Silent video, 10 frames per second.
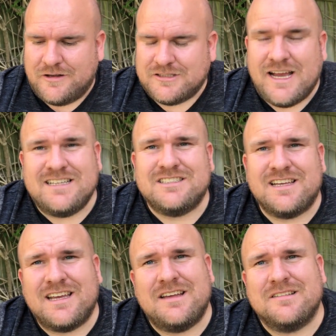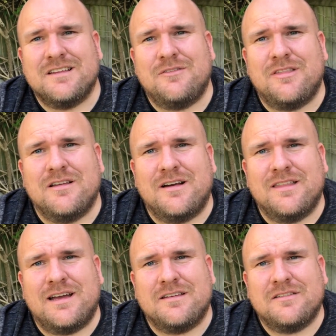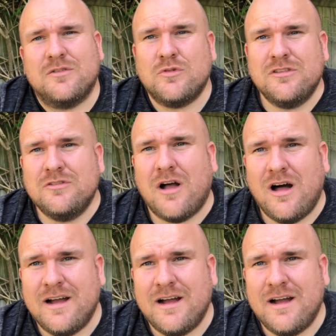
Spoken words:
changing gears and everything like that. So what do?